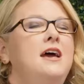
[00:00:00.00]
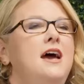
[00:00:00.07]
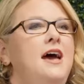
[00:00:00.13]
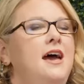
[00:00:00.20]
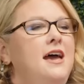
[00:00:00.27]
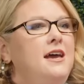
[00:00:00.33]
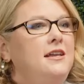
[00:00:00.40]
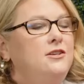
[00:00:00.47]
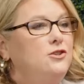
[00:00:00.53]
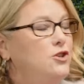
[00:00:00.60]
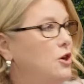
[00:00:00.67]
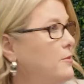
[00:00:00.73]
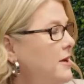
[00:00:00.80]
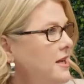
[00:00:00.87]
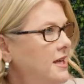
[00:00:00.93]
And
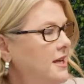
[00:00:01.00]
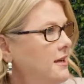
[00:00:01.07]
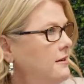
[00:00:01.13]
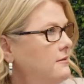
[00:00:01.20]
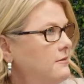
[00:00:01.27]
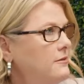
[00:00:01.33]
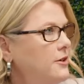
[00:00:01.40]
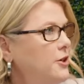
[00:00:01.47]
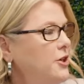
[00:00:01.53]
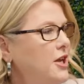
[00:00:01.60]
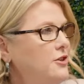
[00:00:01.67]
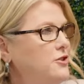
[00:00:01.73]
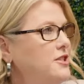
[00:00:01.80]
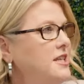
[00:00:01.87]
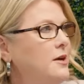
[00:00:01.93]
nobody could
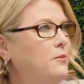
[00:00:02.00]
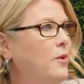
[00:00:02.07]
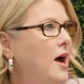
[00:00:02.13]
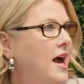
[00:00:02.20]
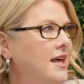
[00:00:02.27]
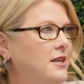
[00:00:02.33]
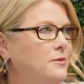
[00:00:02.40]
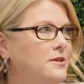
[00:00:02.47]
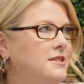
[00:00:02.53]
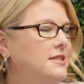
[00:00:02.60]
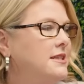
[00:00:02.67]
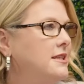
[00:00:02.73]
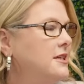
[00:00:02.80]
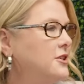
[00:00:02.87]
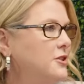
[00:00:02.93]
understand why. There was
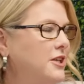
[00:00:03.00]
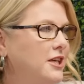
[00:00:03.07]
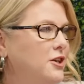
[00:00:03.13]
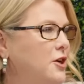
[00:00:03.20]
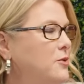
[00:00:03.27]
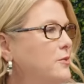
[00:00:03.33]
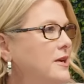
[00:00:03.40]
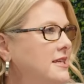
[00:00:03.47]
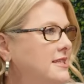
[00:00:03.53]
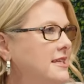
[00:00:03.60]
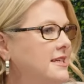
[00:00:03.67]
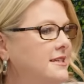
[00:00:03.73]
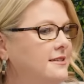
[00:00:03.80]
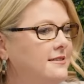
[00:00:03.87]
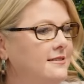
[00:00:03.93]
literally no
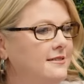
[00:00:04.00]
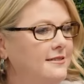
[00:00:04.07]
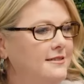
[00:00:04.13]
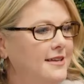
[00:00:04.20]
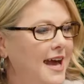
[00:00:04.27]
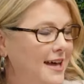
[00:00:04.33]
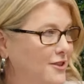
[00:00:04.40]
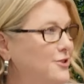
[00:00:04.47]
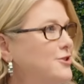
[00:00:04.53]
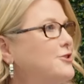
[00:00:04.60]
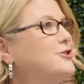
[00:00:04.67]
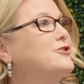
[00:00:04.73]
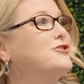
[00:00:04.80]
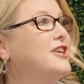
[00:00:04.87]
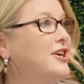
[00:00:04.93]
reason. Had the
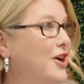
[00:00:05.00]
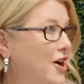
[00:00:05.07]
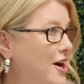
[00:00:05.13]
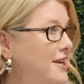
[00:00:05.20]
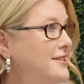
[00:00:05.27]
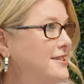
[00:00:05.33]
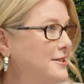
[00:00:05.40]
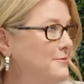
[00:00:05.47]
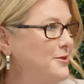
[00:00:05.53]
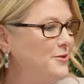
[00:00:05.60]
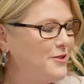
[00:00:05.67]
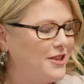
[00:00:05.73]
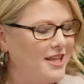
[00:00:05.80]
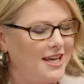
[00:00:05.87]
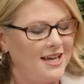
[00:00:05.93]
surgery gone
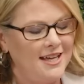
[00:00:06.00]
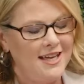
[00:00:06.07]
smoothly.